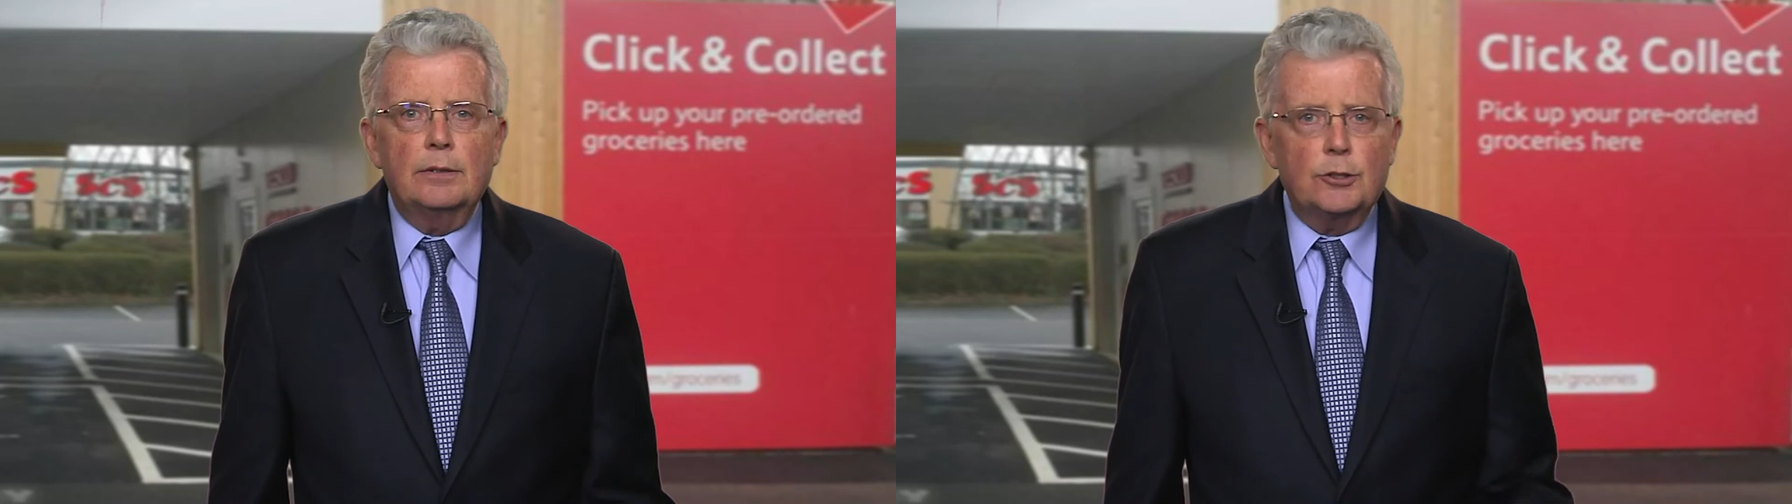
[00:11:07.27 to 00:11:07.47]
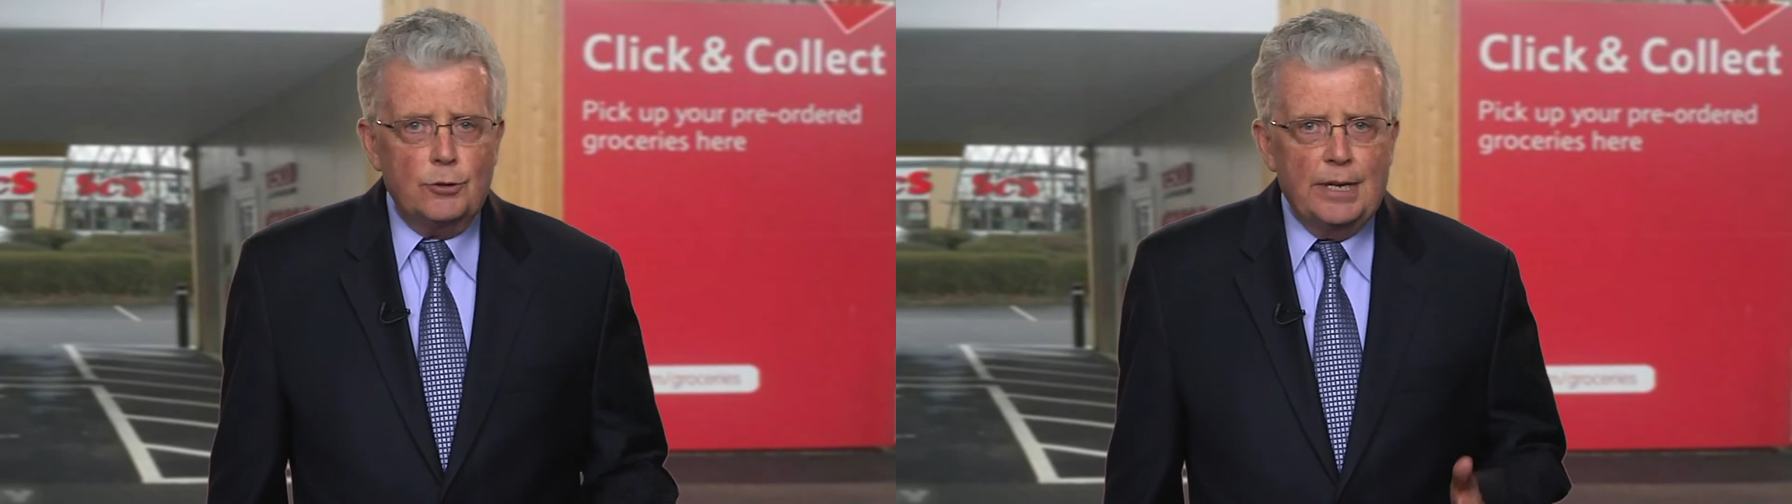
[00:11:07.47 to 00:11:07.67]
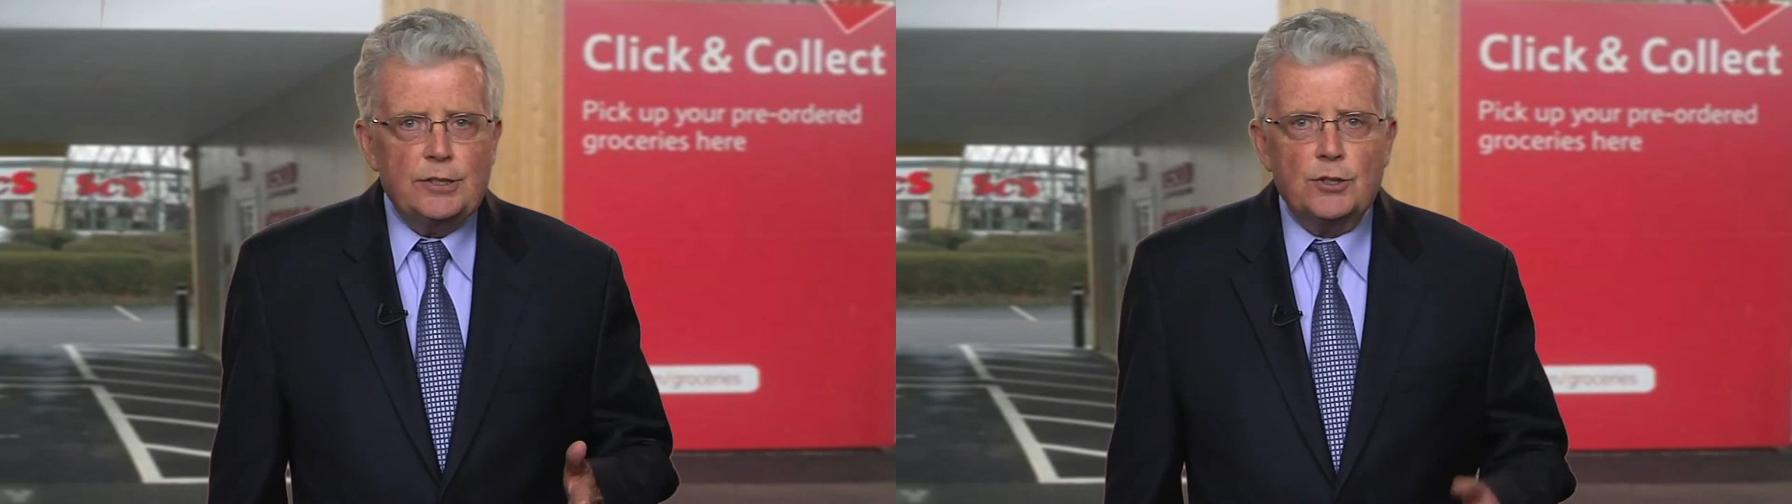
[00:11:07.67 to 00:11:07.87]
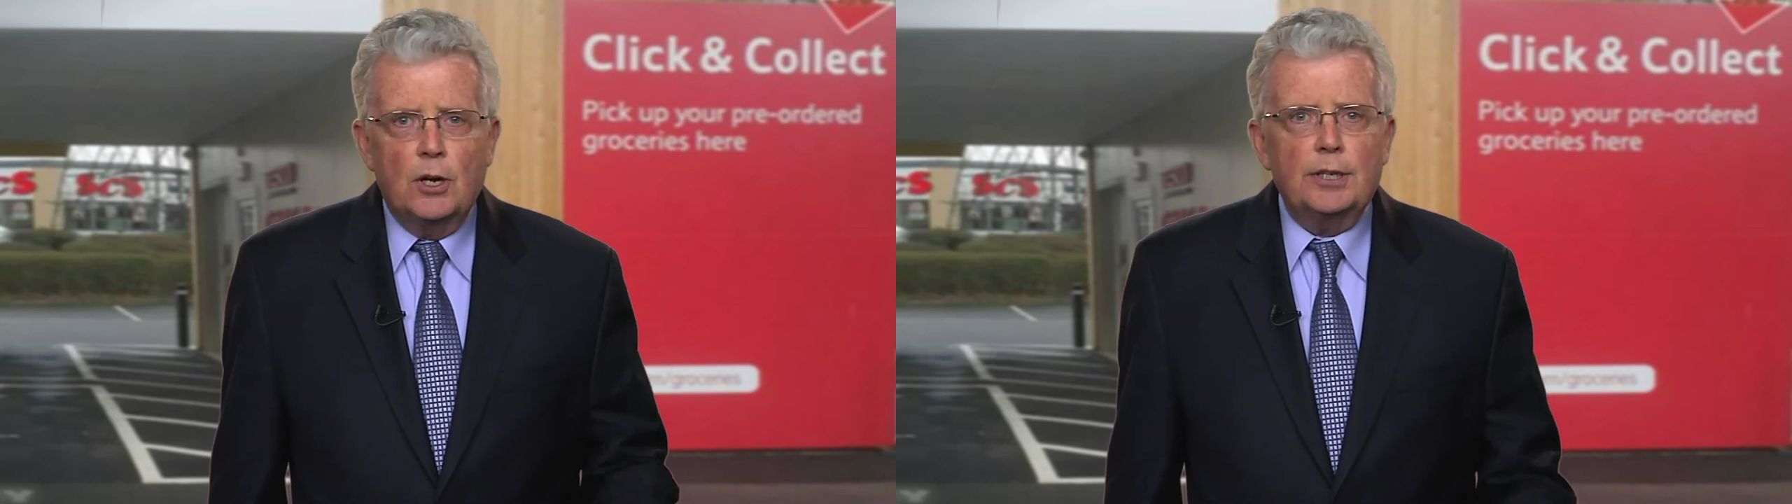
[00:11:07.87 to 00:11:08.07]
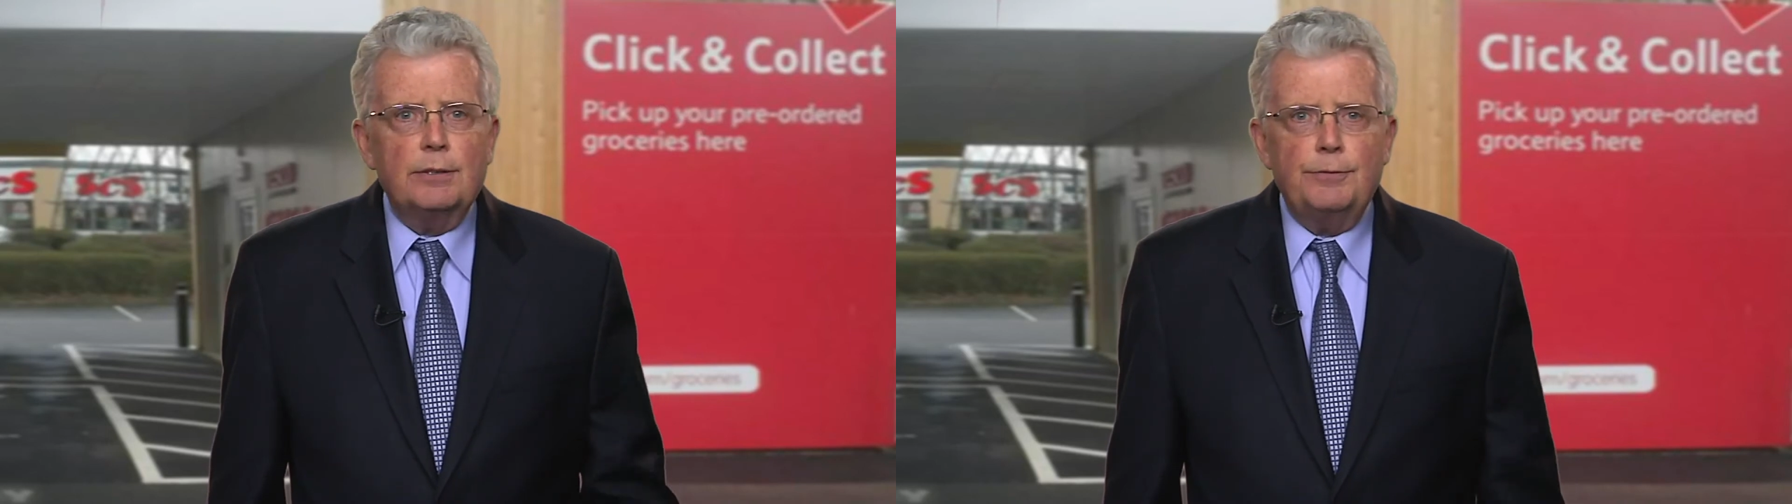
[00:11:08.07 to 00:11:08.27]
The trend
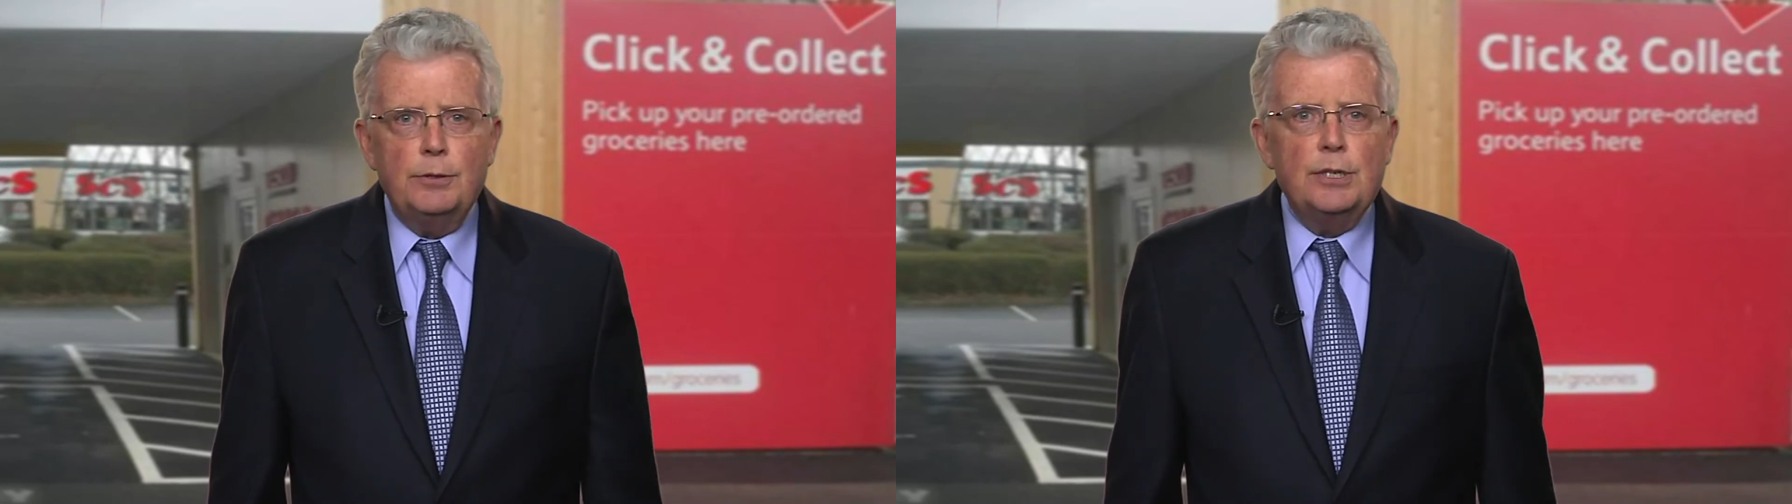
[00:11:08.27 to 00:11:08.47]
started a few